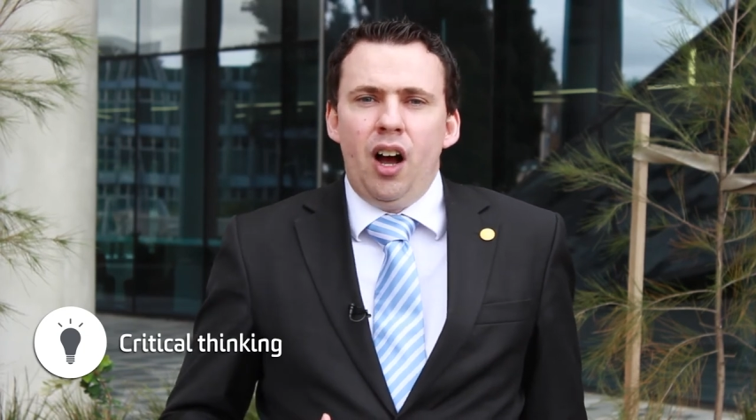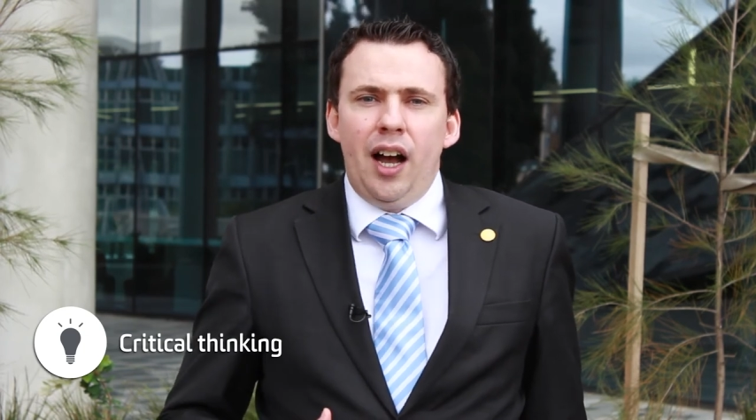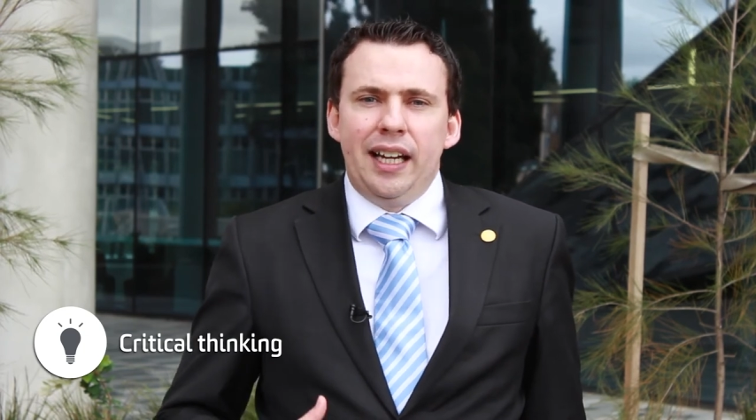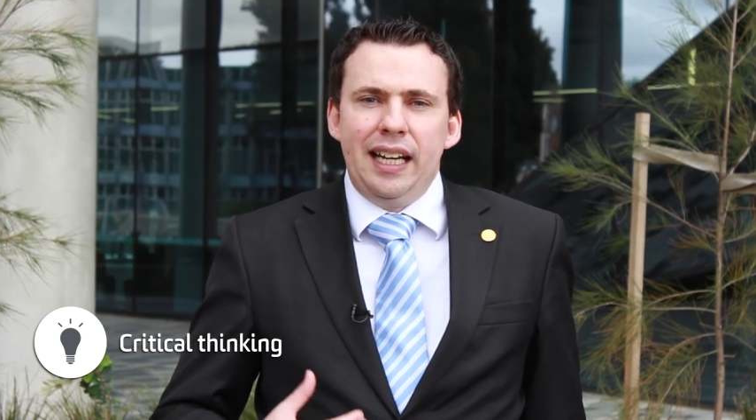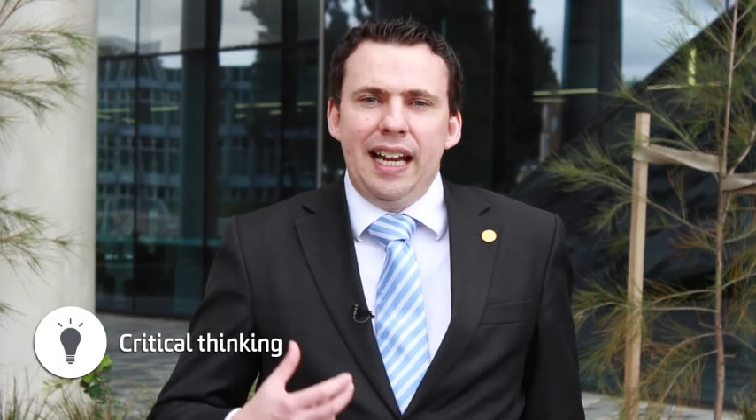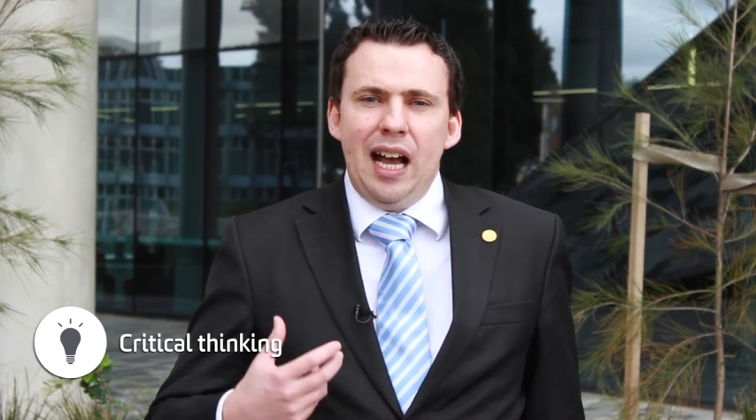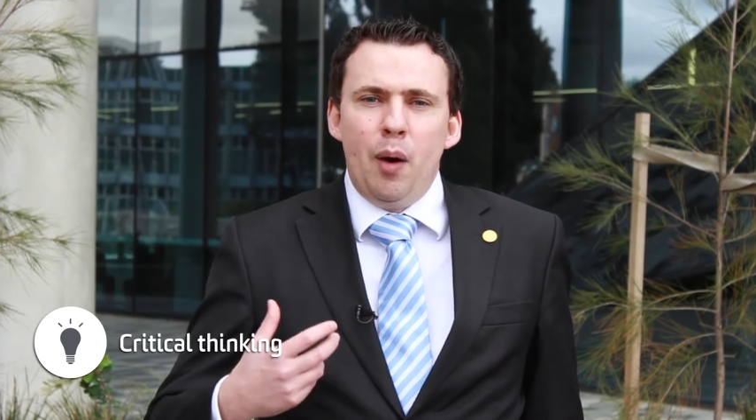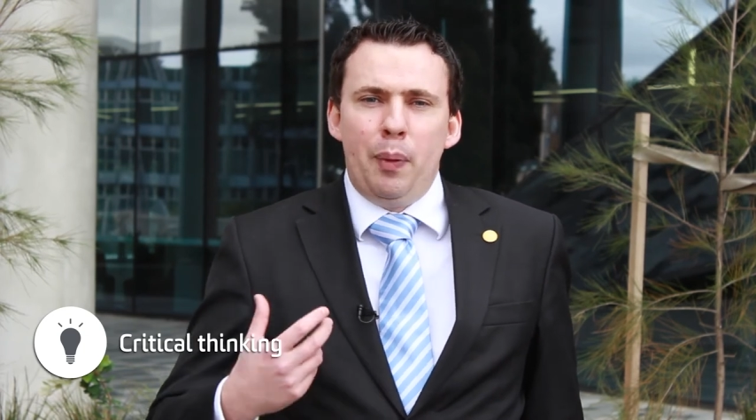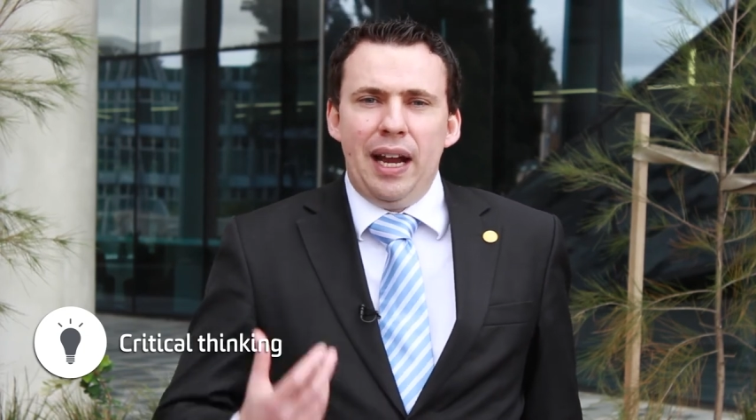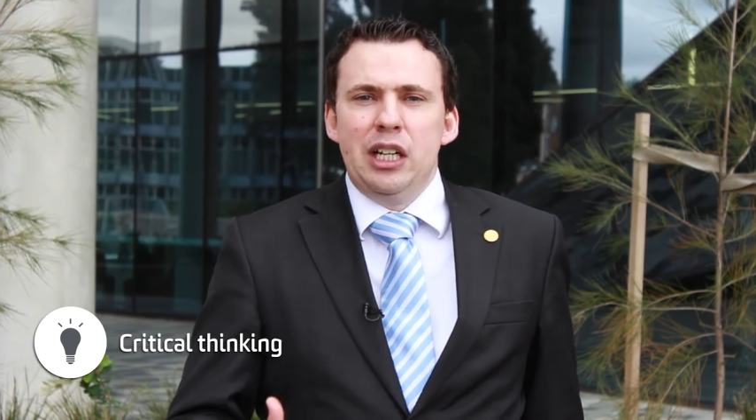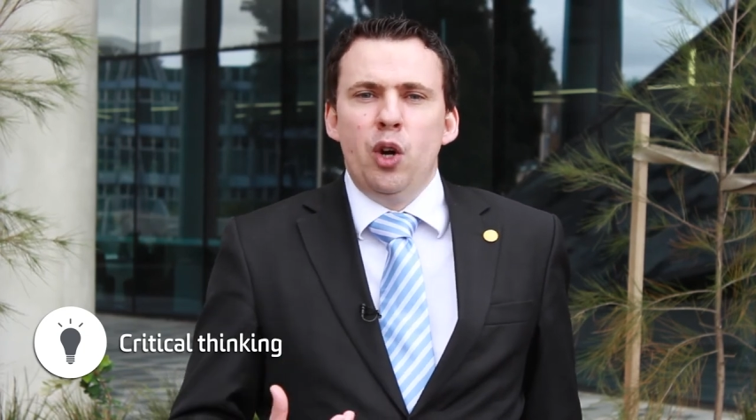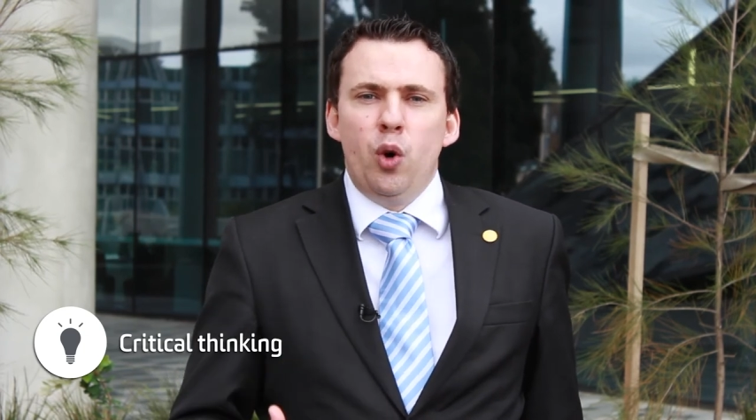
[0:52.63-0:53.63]
I can
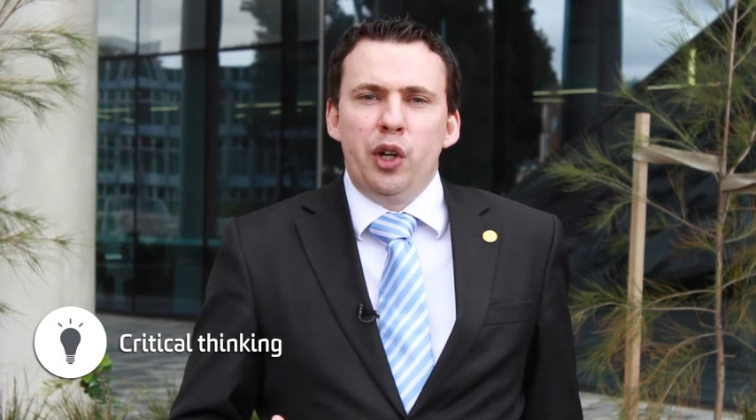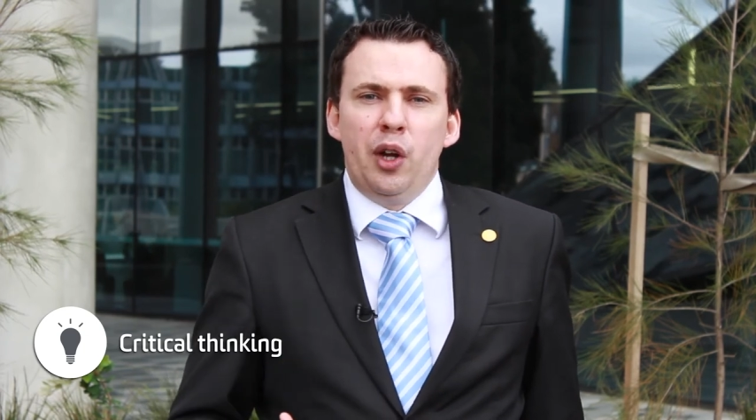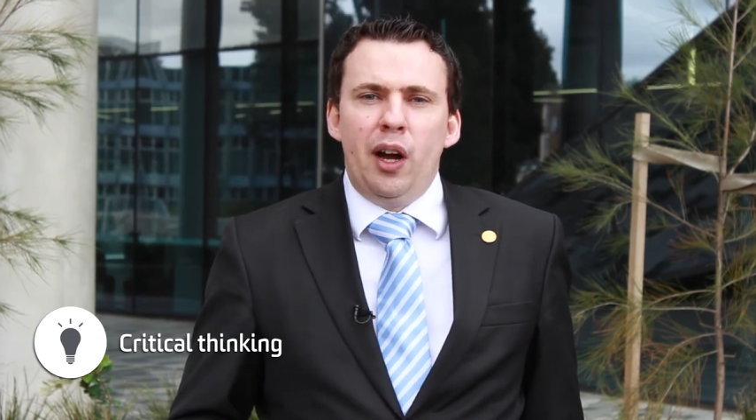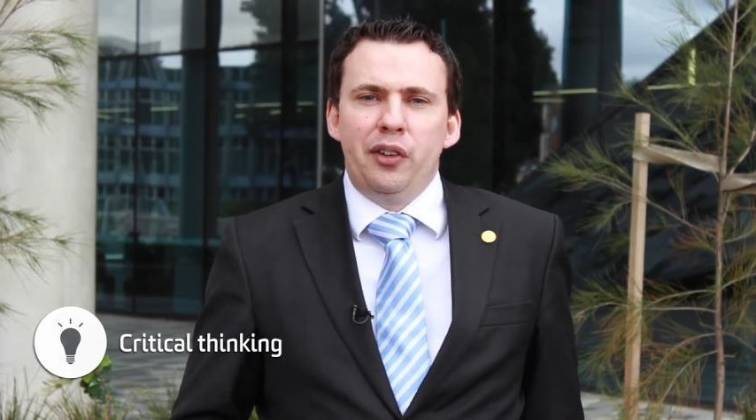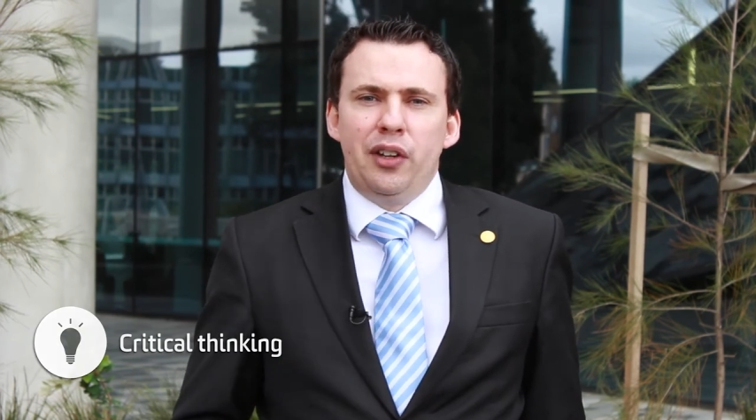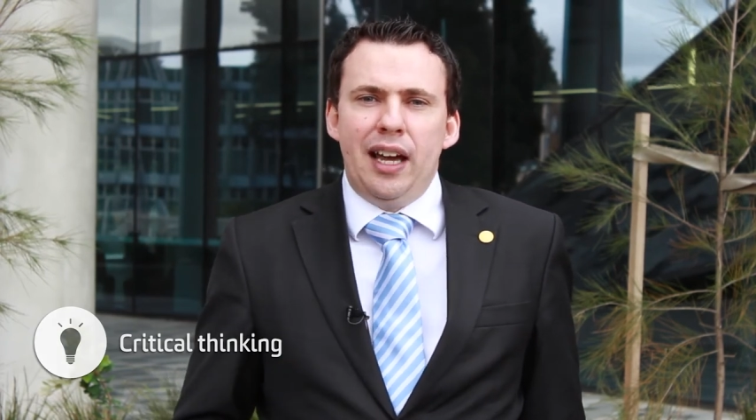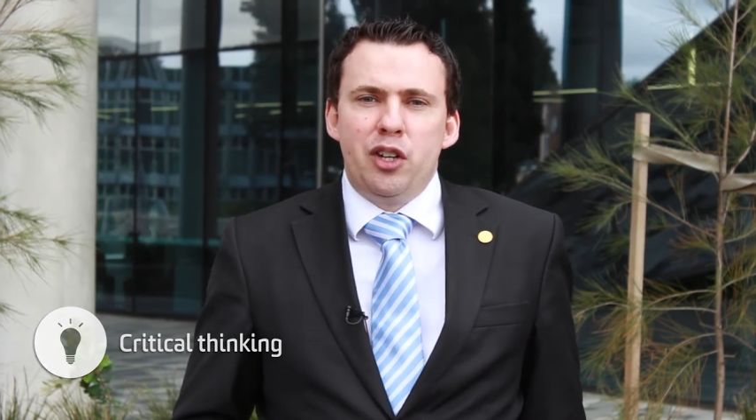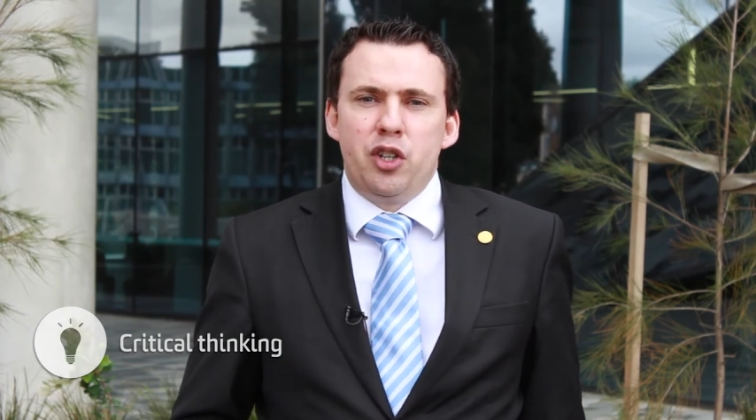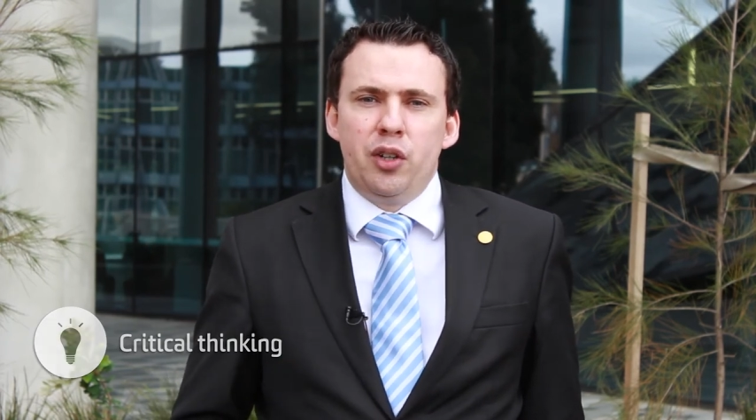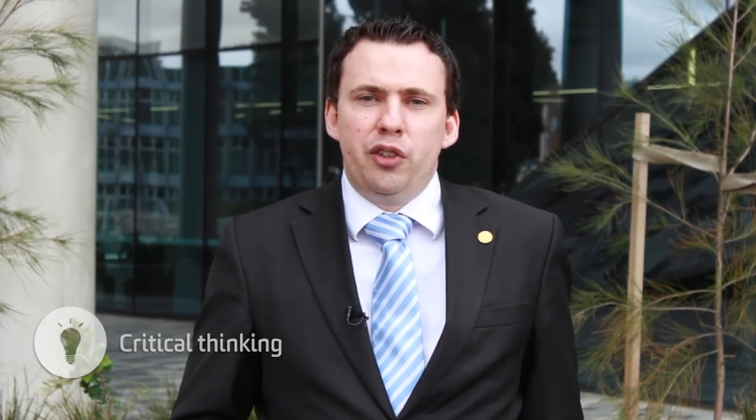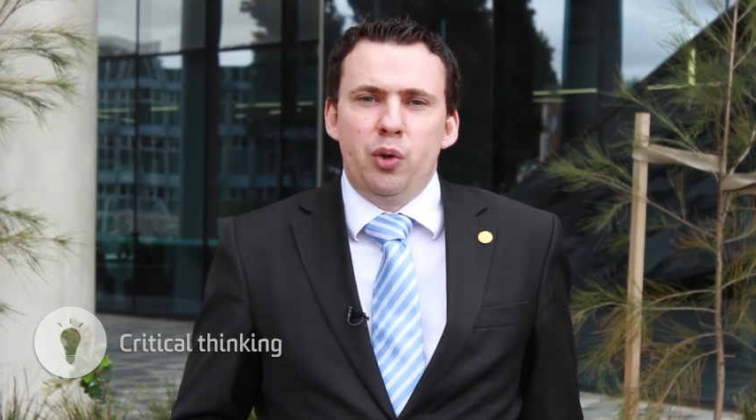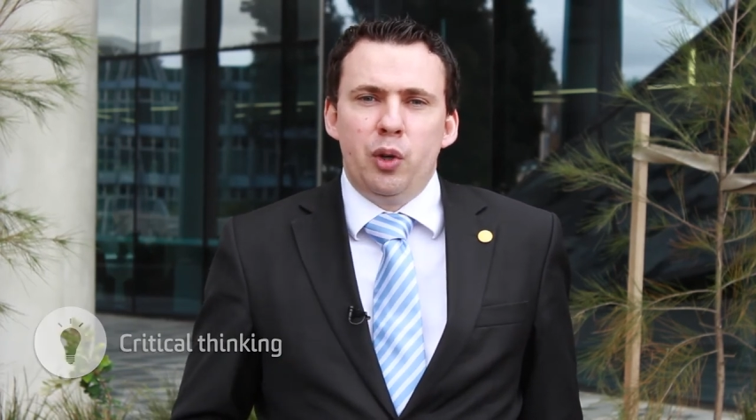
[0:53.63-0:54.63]
help any organisation